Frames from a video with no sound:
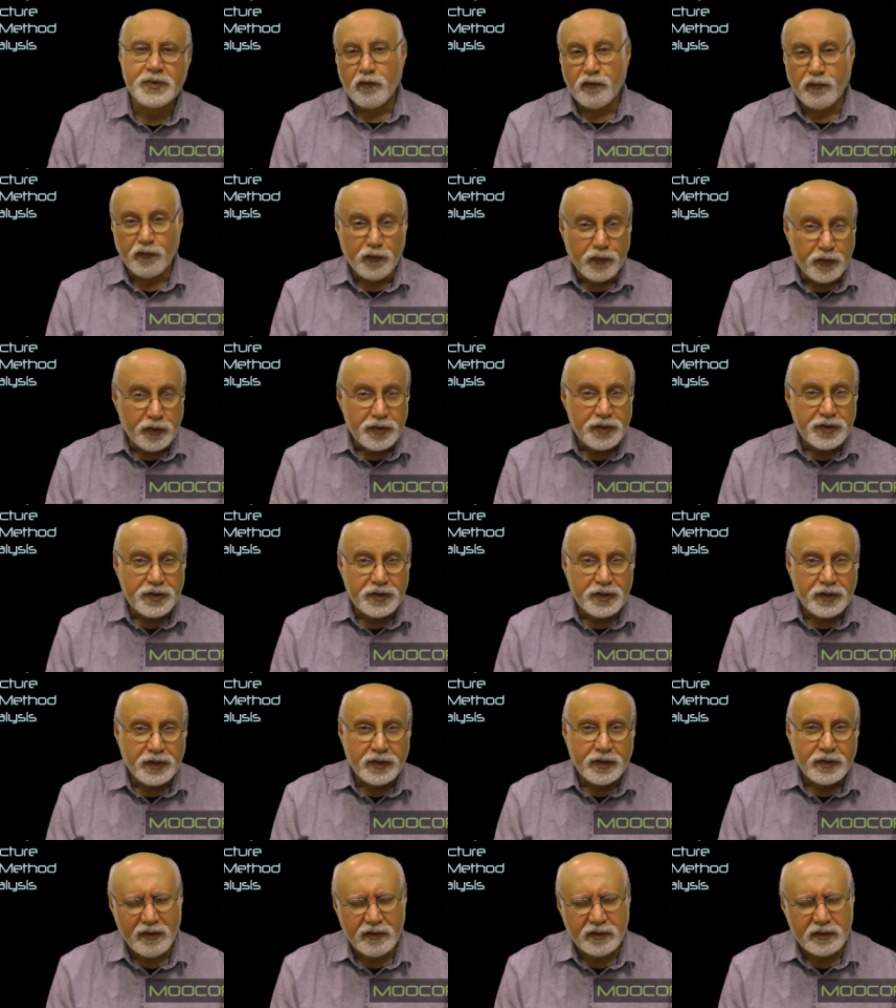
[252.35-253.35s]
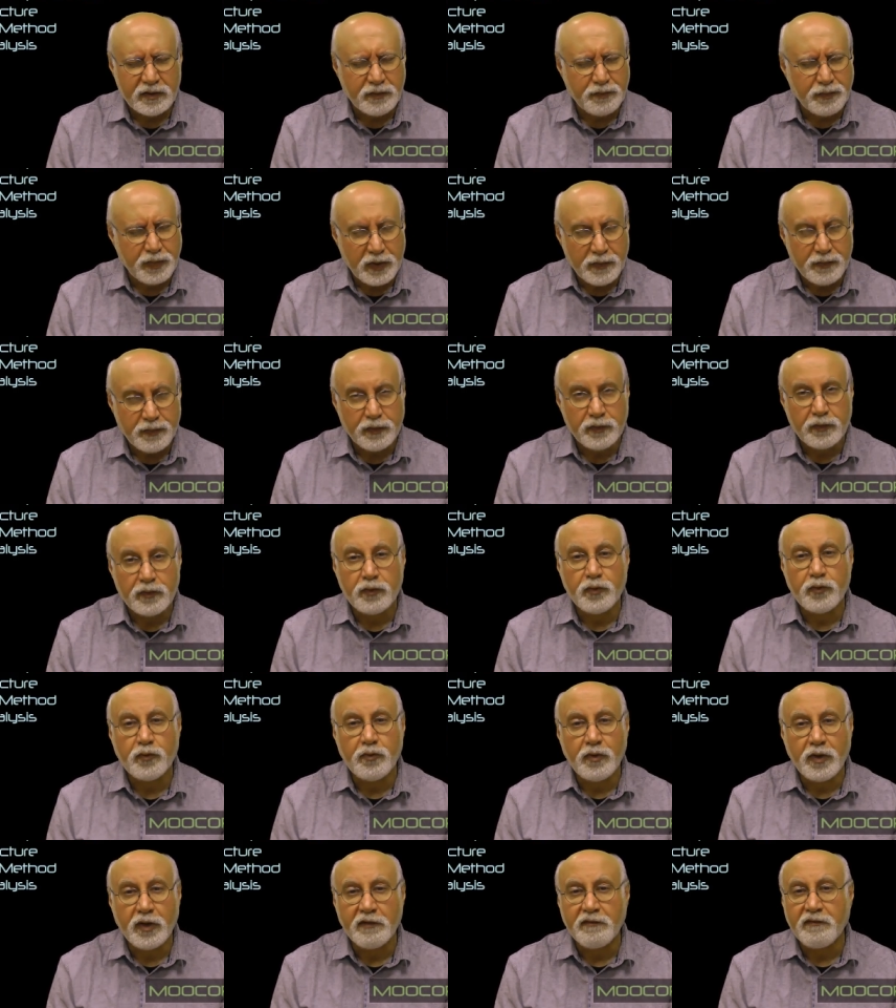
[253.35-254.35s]
First, the people
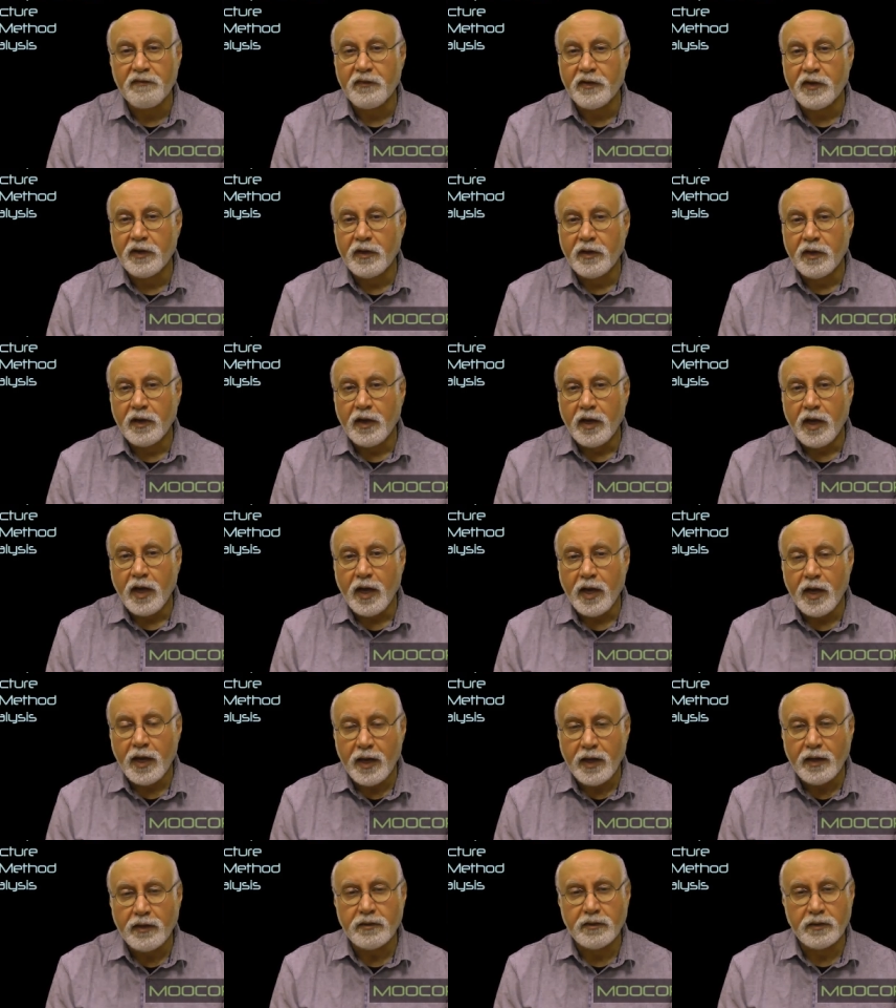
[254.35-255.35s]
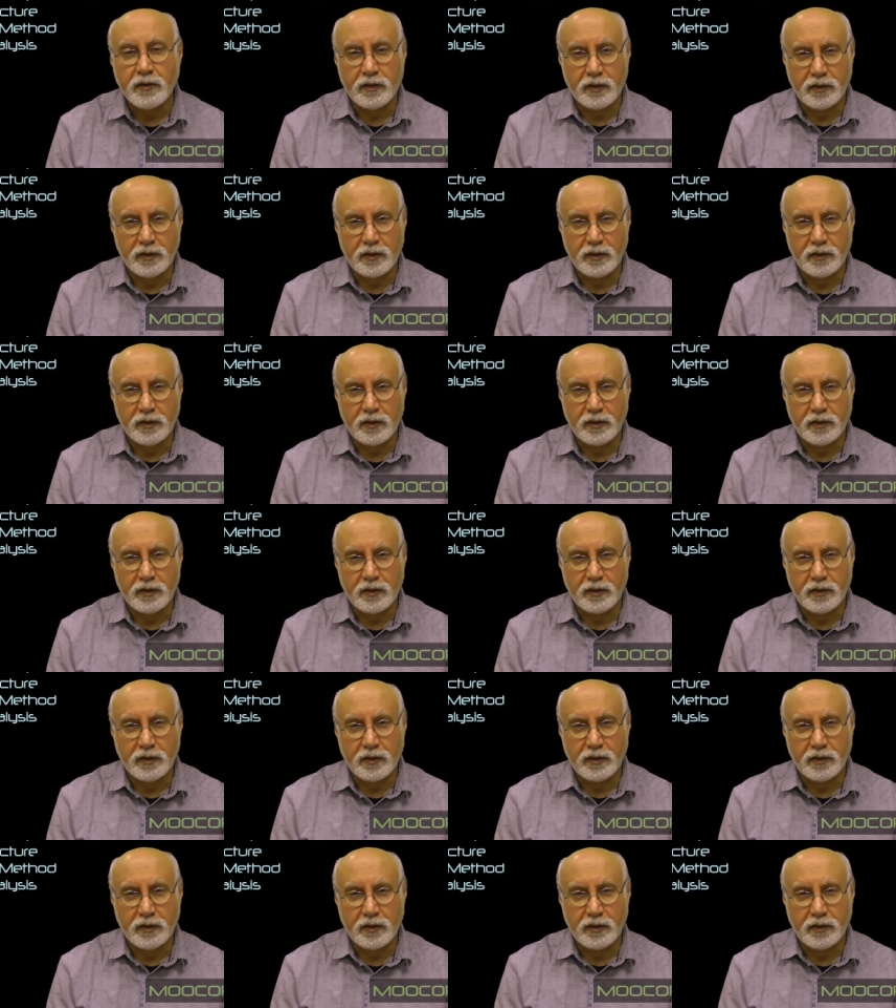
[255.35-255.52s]
who have had